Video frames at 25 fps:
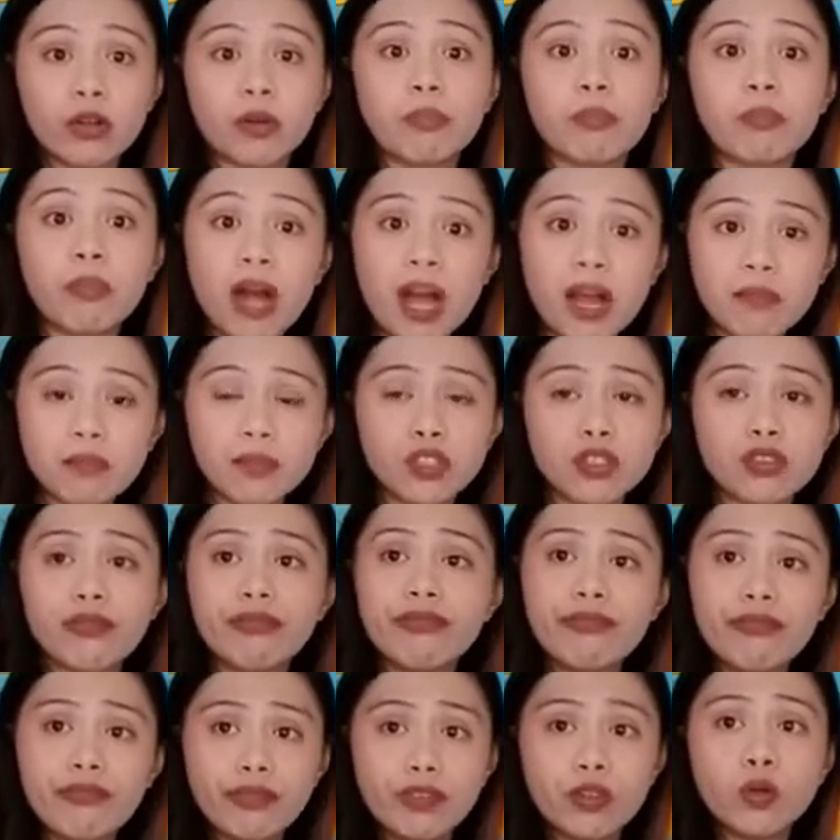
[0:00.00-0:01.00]
or bombs
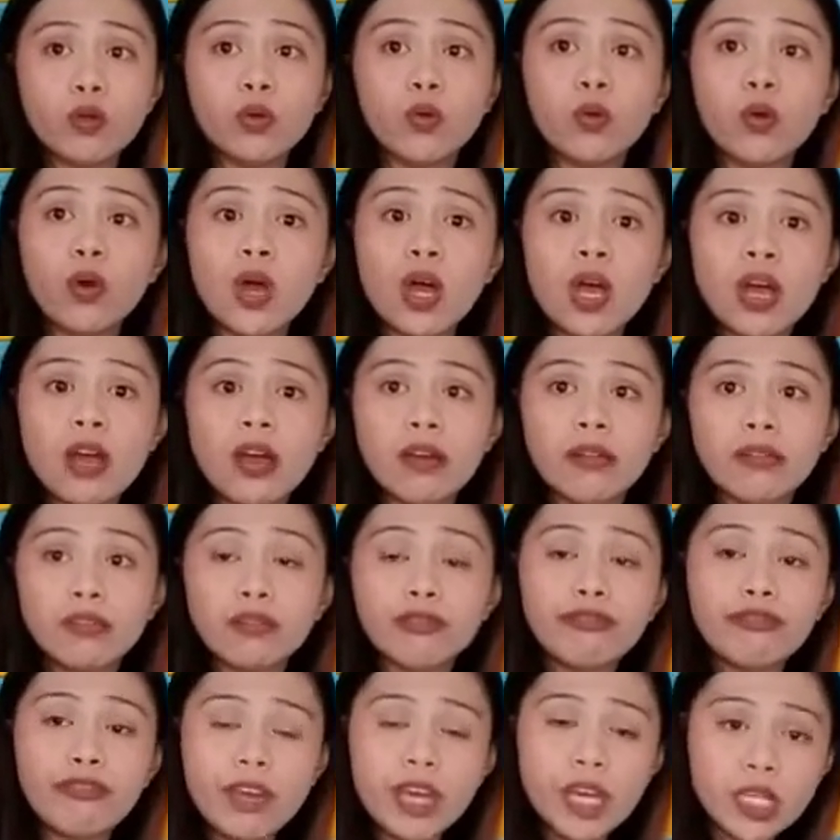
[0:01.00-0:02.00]
to
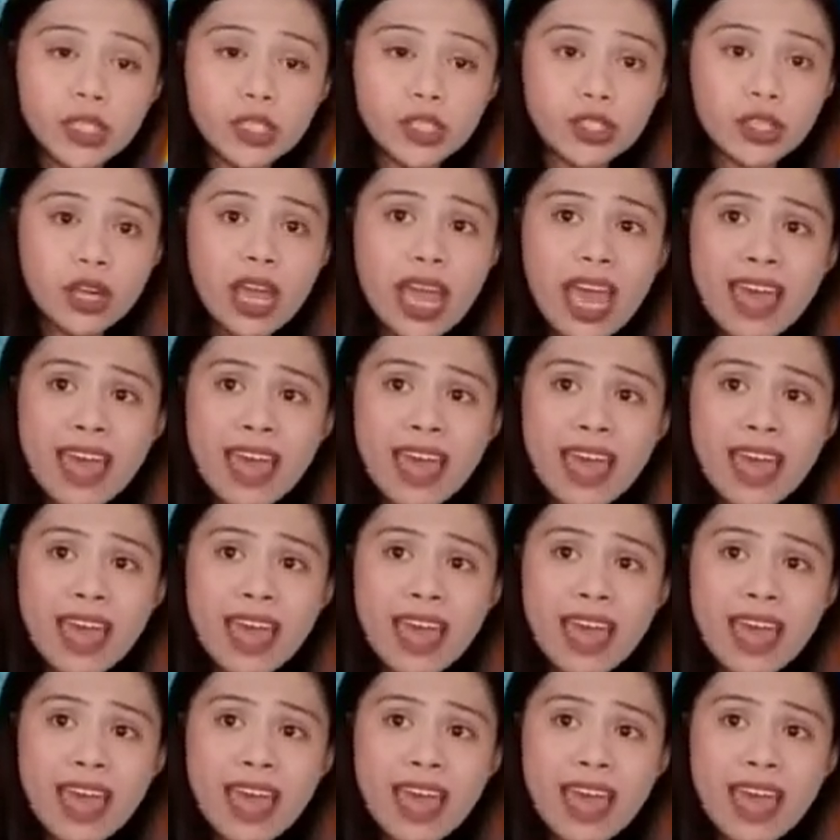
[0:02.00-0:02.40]
fish.